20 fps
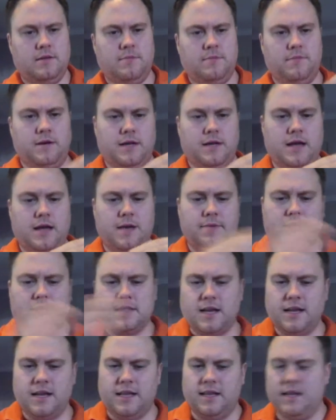But I'm
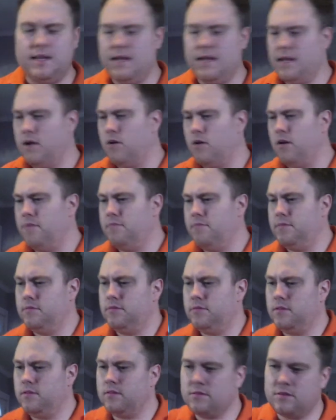excited. You know,
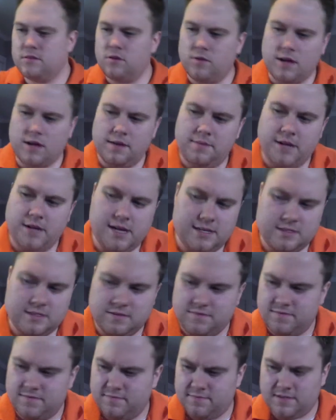Stone IPAs
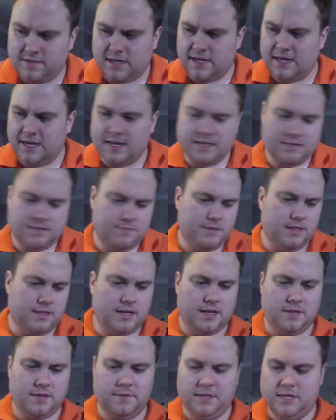have, I guess, been
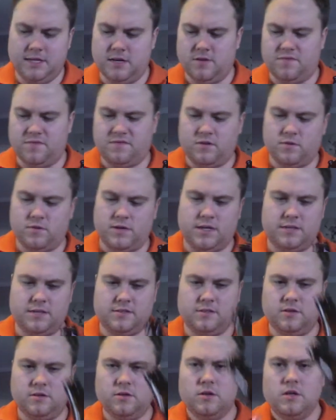letting me down for a while.
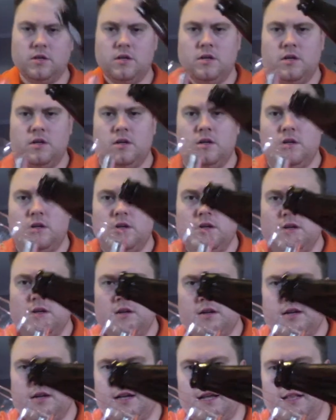So I'm
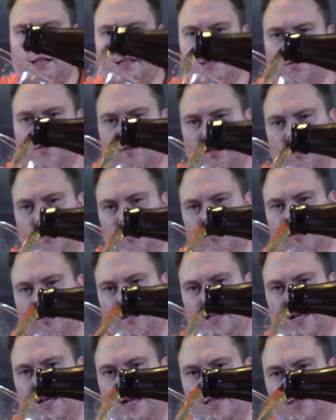going to get this one into a
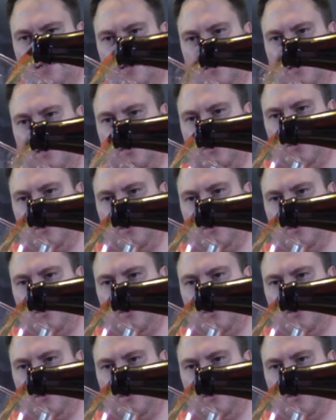glass and I'll let you